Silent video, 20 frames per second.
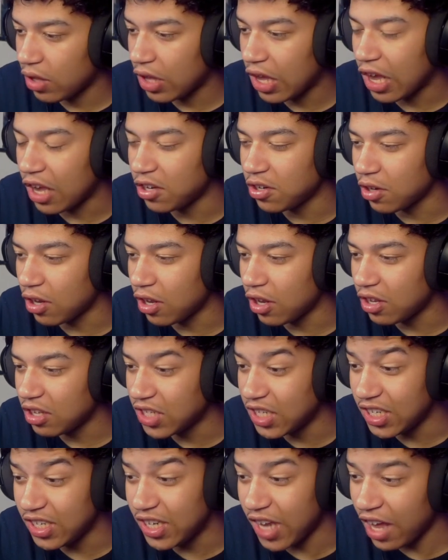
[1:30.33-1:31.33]
Yeah, he's, uh,
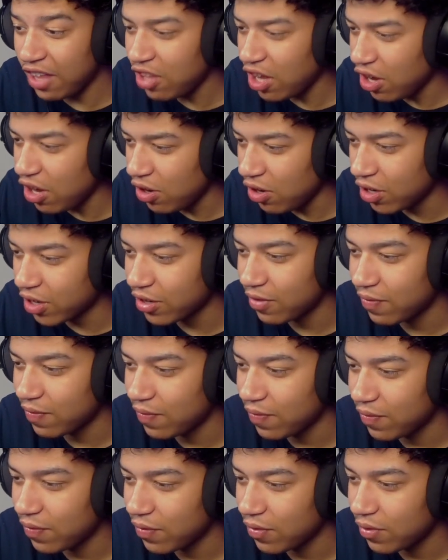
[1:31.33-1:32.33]
is he dead though? Bro,